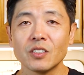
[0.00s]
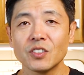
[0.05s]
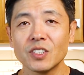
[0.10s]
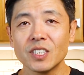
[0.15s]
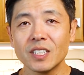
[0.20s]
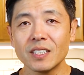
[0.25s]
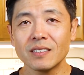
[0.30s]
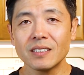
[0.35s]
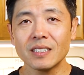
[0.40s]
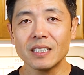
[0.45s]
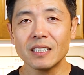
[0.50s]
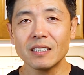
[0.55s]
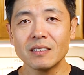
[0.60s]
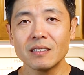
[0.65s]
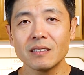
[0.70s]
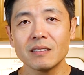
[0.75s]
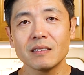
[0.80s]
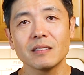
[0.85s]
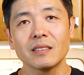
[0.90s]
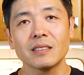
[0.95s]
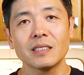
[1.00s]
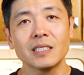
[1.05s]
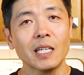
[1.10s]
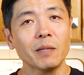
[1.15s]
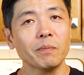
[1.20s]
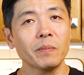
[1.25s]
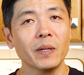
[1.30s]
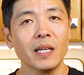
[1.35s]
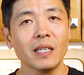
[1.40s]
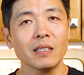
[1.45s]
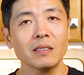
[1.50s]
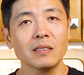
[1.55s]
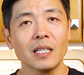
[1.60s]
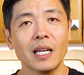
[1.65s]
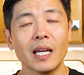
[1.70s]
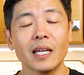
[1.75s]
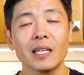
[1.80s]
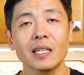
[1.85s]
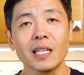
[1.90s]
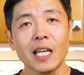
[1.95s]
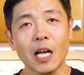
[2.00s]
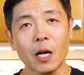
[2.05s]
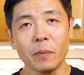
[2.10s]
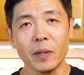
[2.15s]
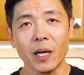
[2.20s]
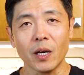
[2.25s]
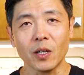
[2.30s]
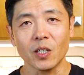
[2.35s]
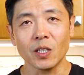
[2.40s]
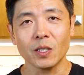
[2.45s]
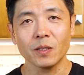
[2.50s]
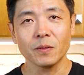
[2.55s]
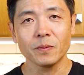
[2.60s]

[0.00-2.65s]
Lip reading: Chia seeds, date paste, and cacao powder.